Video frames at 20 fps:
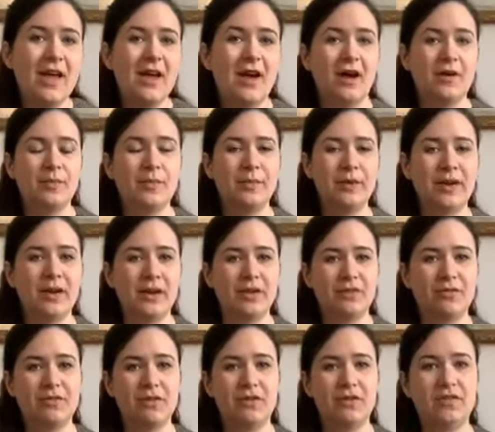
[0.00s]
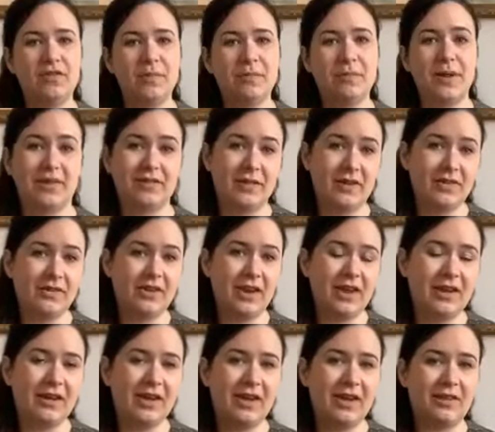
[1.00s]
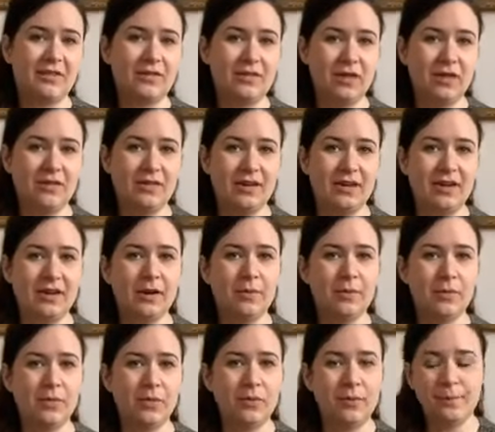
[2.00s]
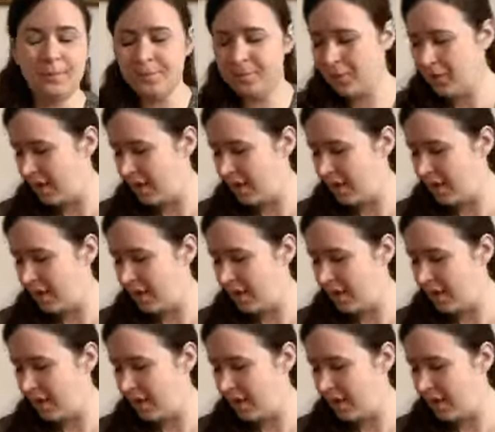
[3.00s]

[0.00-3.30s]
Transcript: I will be going through some massage techniques using a ball.